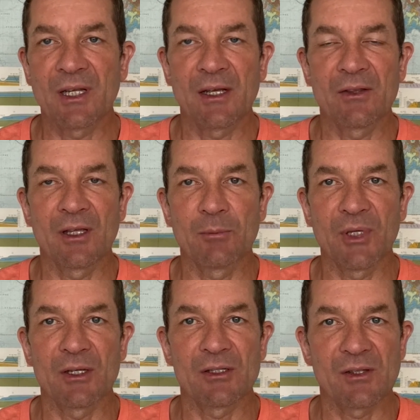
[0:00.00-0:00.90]
I think,
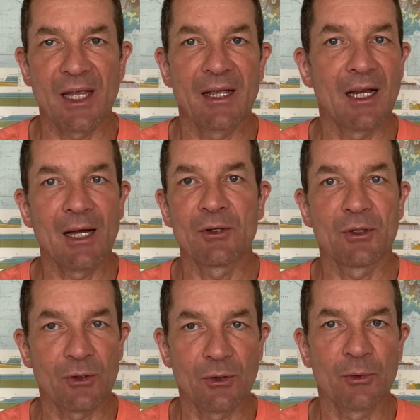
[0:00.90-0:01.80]
because they allow you
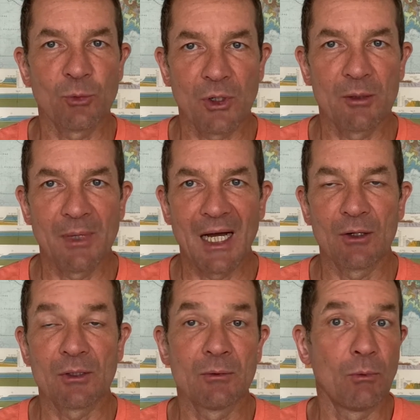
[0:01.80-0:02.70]
to learn more
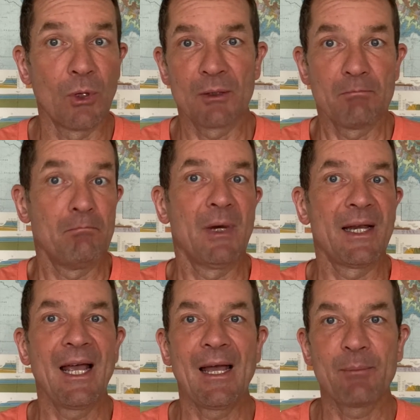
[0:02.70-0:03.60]
about what might
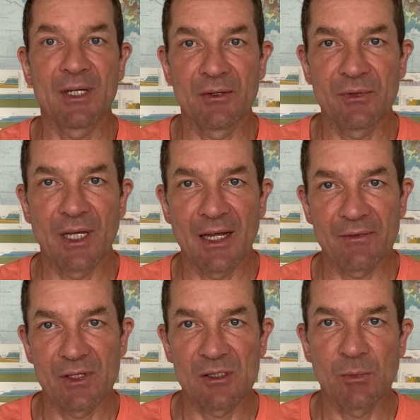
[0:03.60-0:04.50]
happen if you have
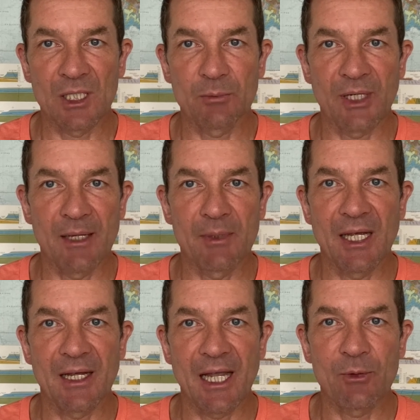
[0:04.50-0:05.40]
these multiple
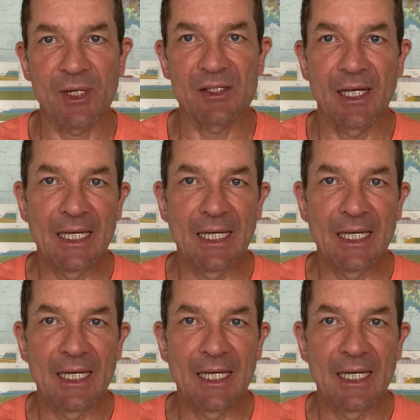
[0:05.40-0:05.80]
API gateways.